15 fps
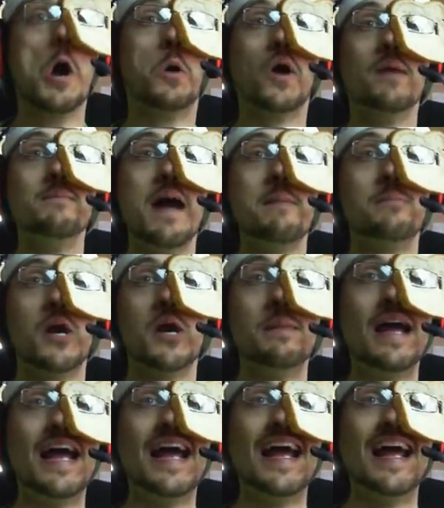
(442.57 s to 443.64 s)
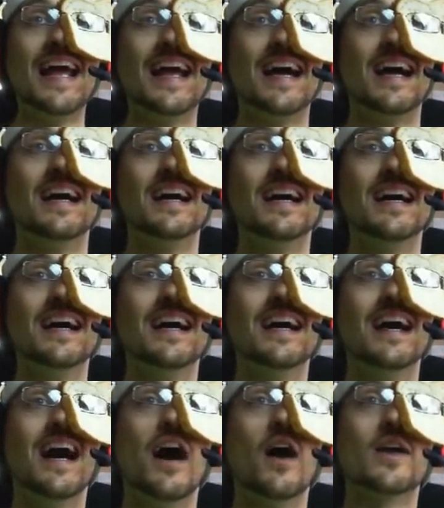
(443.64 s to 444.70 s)
Remember me!
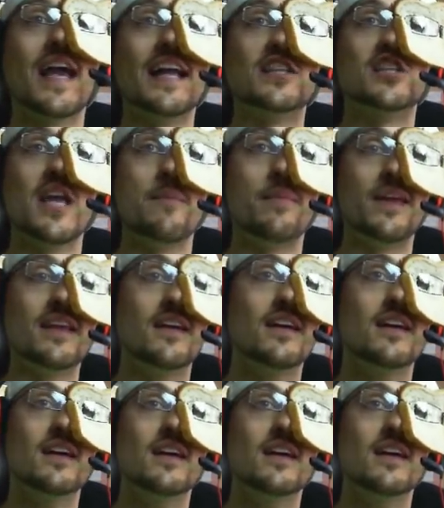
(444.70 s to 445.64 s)
Okay, Chippy.